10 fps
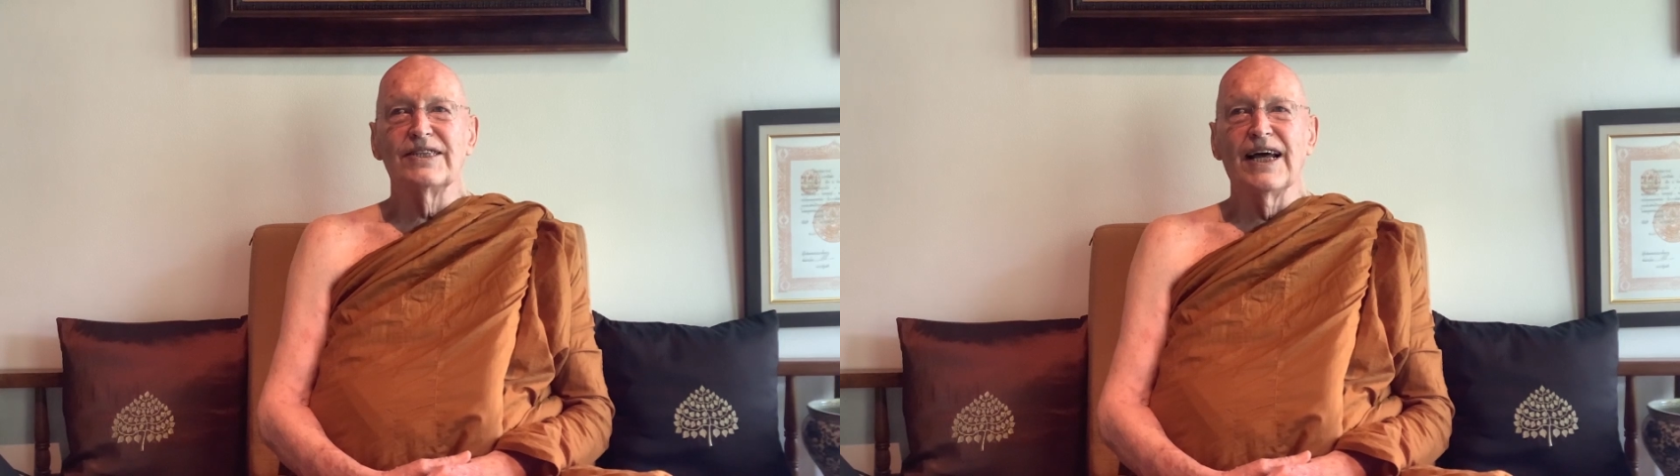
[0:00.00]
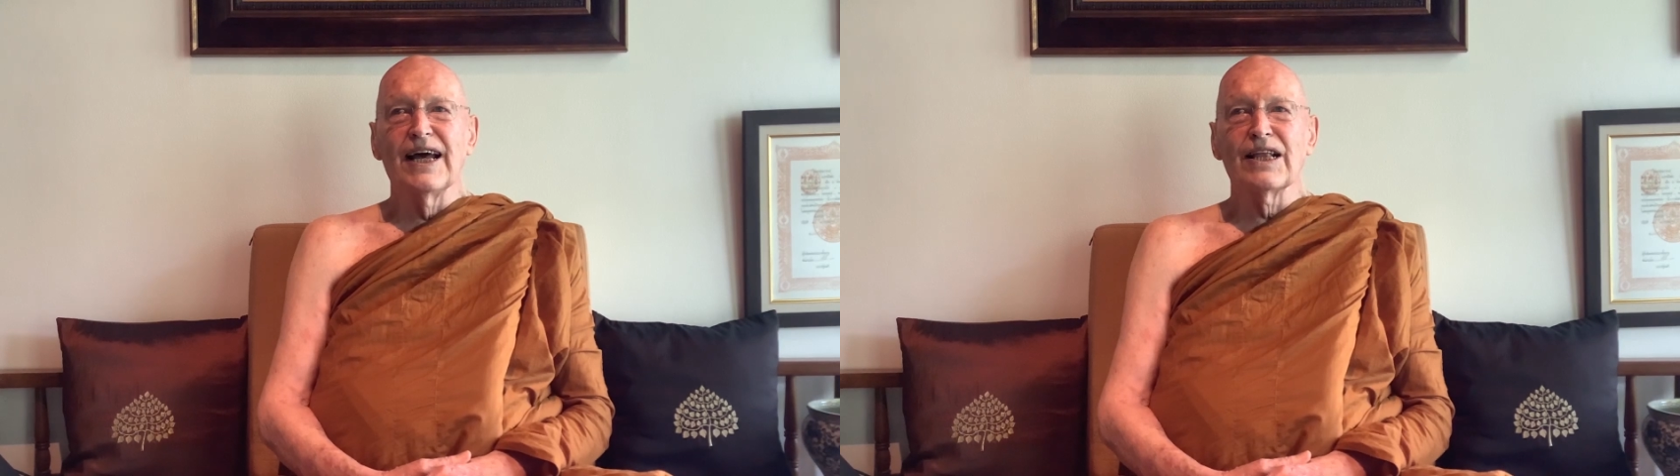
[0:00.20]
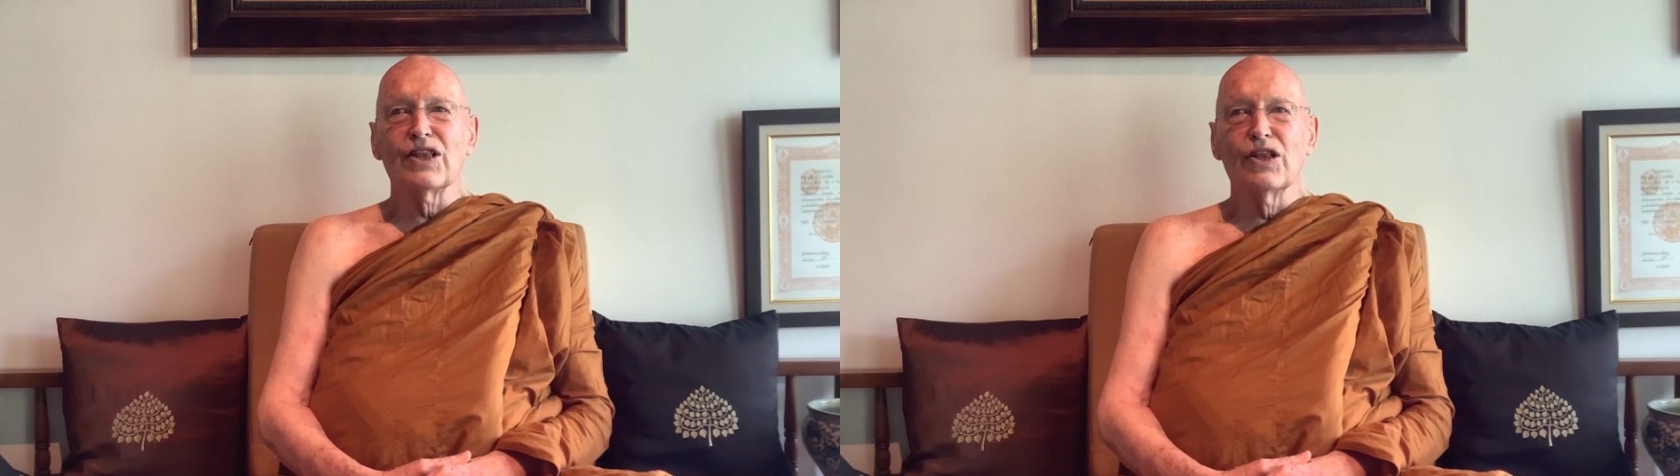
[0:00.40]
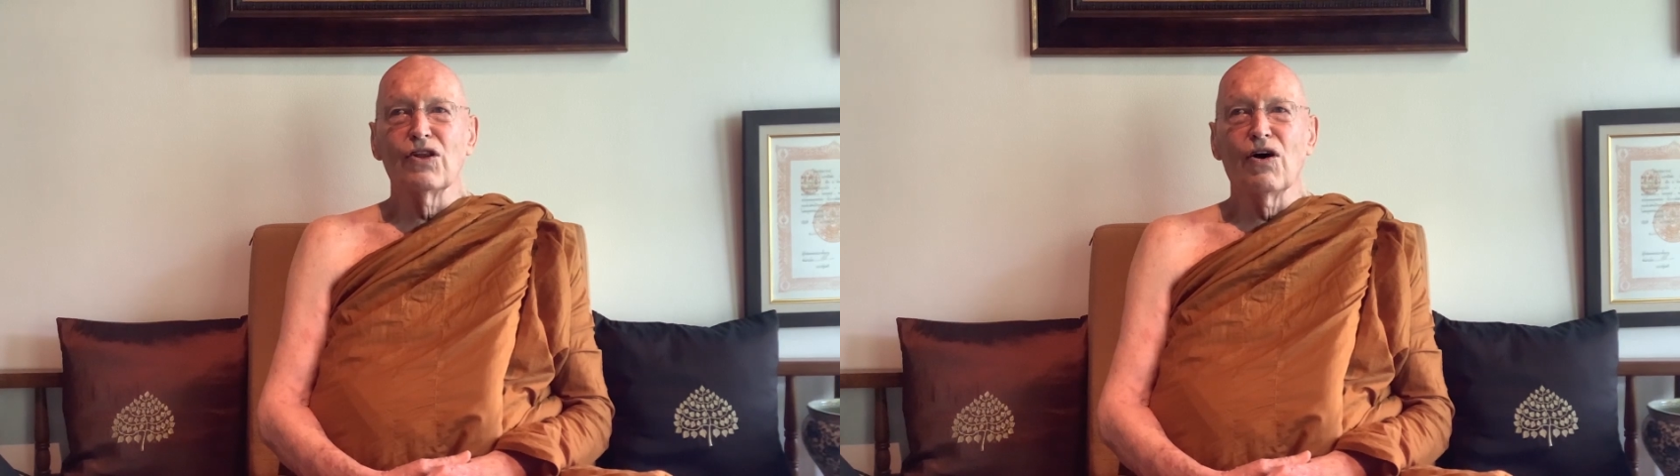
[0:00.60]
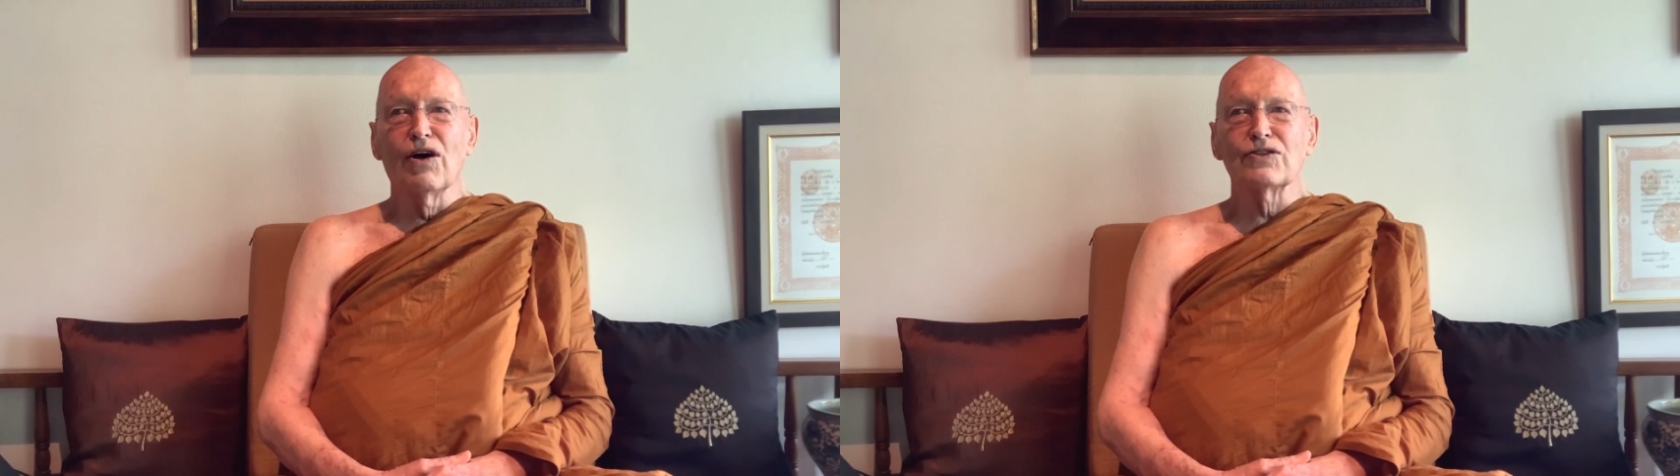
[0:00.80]
death,
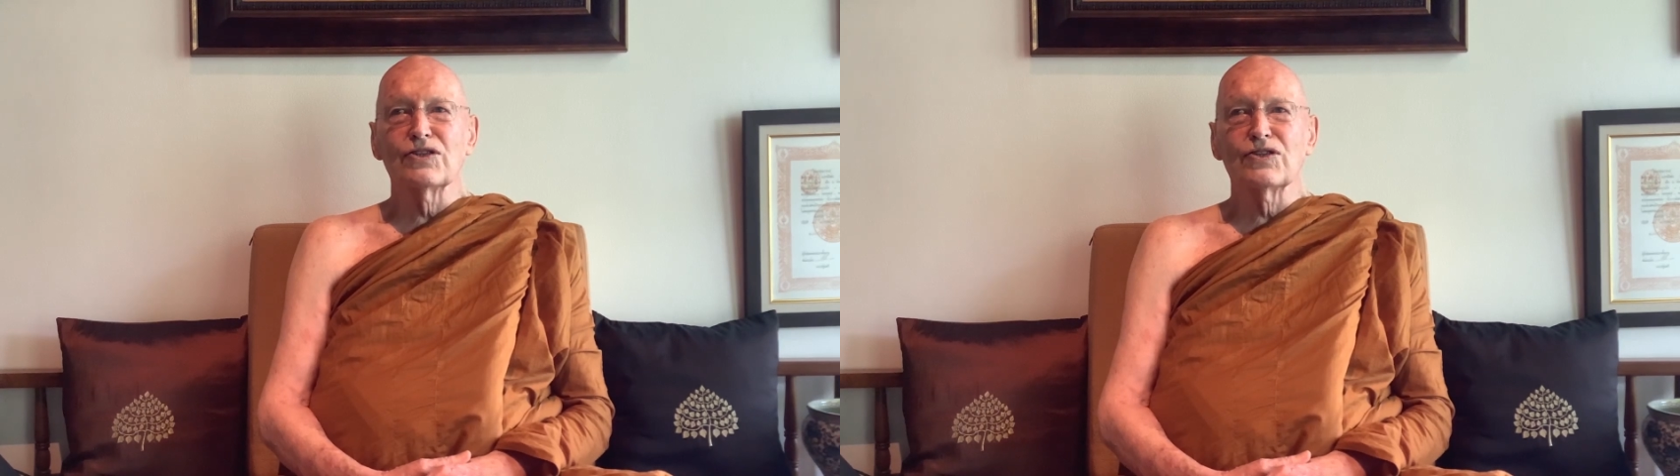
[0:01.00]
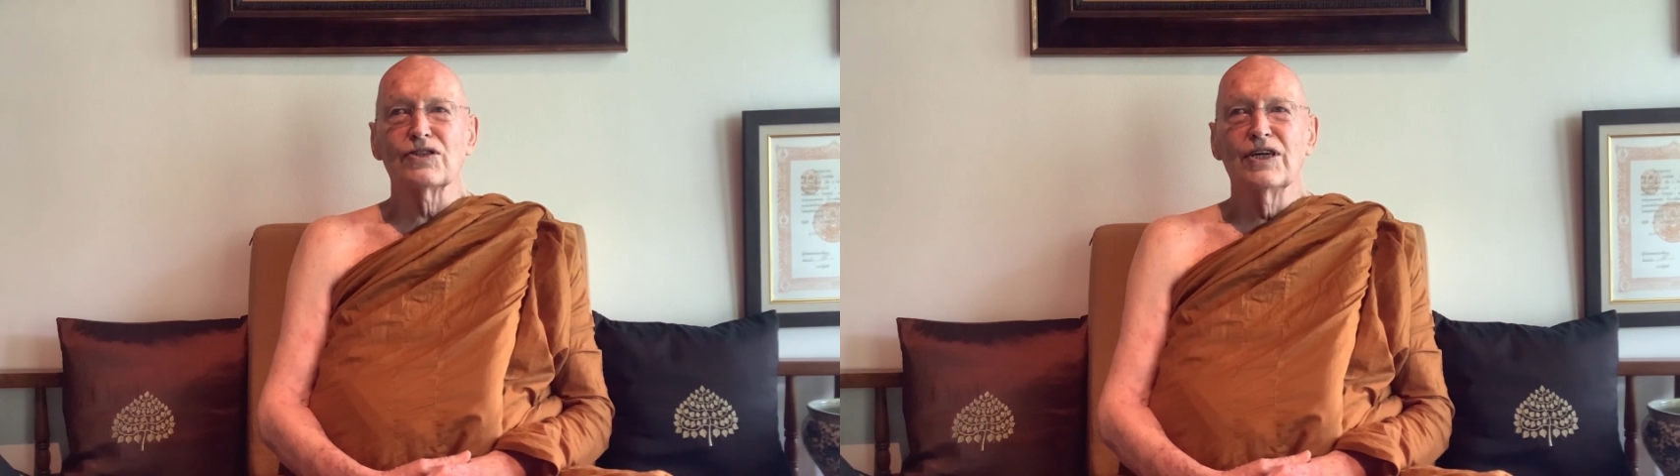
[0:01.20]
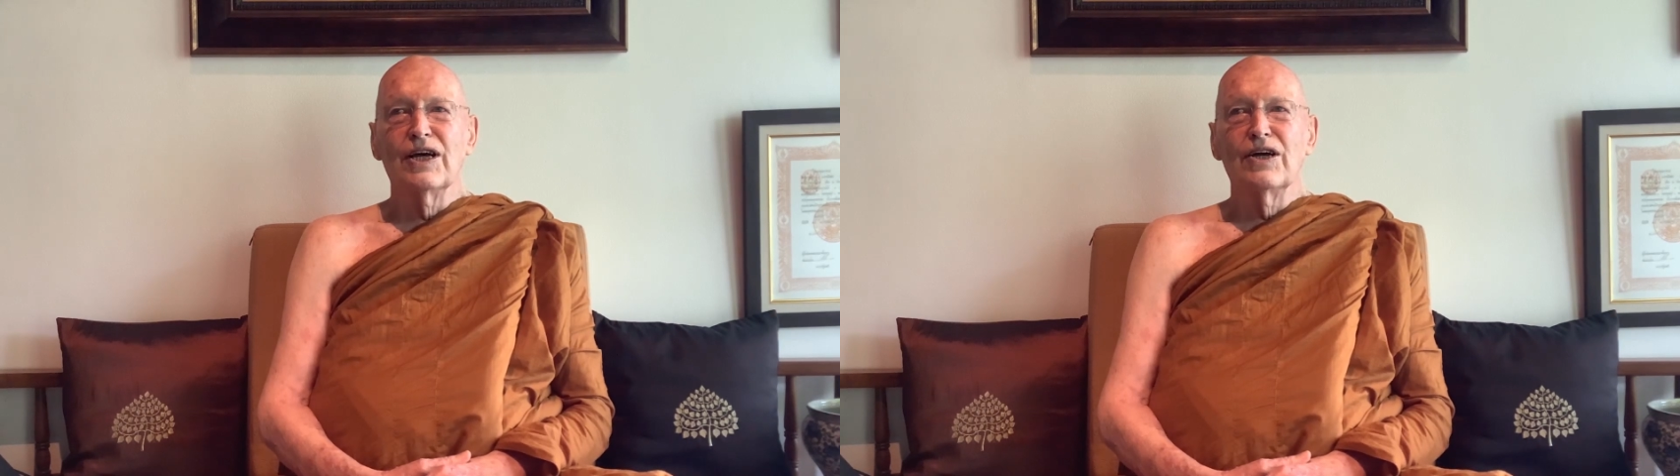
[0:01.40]
loss,